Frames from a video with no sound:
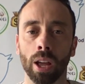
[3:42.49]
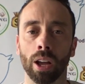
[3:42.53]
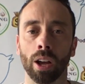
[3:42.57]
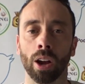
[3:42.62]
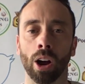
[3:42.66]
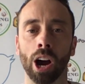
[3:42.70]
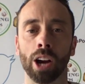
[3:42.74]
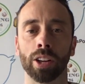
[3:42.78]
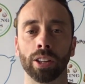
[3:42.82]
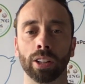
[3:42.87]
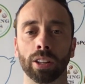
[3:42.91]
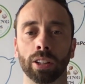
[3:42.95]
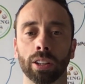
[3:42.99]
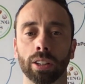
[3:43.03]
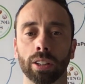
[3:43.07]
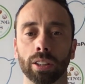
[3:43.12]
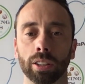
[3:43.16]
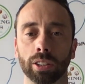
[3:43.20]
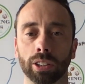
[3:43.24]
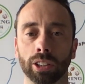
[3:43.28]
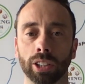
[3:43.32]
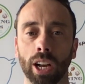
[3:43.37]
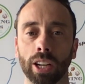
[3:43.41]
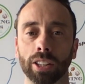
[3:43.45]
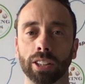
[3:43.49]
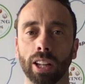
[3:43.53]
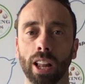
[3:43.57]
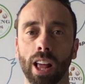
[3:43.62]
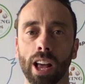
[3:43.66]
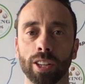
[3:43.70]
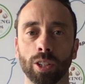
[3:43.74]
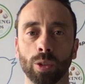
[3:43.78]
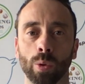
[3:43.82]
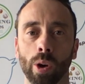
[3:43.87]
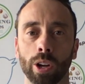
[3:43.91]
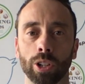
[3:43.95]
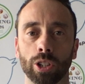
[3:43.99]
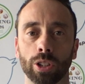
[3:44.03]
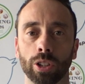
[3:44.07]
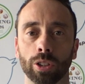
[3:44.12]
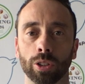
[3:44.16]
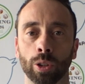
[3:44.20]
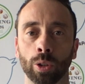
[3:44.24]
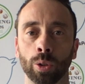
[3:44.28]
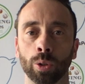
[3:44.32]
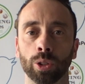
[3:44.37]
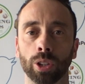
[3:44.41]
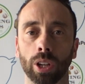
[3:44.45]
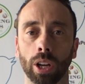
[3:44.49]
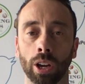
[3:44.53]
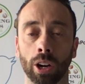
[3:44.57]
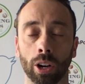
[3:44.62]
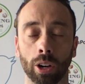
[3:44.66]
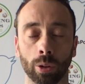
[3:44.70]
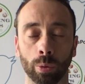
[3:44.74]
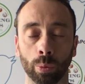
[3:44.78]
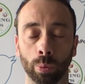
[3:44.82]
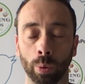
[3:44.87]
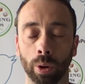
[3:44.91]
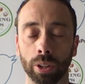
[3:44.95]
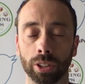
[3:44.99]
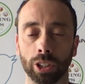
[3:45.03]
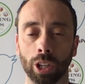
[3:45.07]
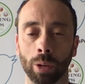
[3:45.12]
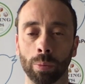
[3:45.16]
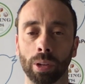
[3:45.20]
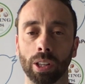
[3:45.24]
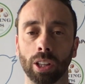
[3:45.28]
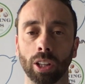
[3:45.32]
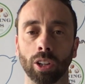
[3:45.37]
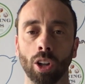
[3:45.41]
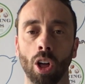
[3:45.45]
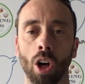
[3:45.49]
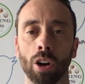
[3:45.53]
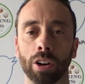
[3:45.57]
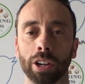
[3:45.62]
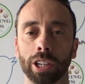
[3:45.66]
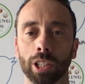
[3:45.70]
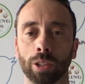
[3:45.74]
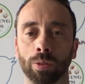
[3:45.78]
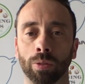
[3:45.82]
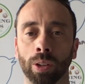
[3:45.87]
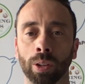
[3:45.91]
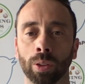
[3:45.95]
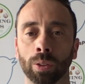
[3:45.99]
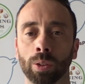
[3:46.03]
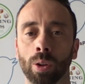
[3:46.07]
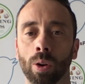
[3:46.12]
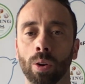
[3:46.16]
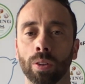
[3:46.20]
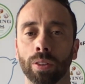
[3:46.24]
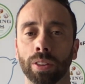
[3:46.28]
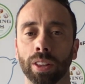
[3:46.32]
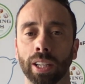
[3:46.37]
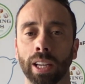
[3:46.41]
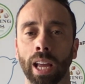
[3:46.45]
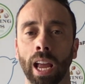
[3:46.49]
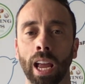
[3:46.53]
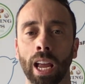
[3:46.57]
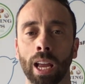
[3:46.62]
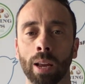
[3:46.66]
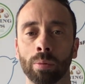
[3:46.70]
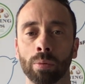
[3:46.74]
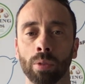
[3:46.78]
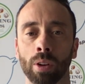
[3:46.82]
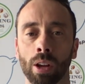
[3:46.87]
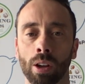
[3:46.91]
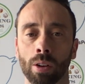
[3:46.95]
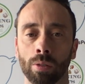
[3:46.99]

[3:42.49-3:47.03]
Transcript: All right, the second to last question is what's going to be the longest field goal of the game?